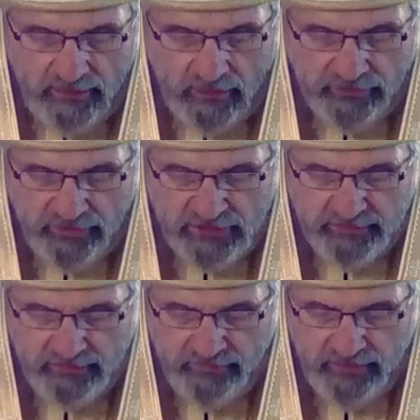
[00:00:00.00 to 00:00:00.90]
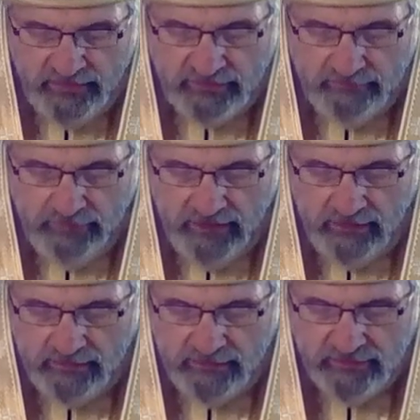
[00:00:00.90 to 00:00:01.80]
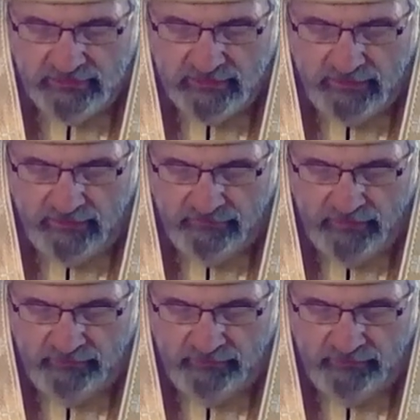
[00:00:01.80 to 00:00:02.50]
The Old Testament Feast of Pentecost occurred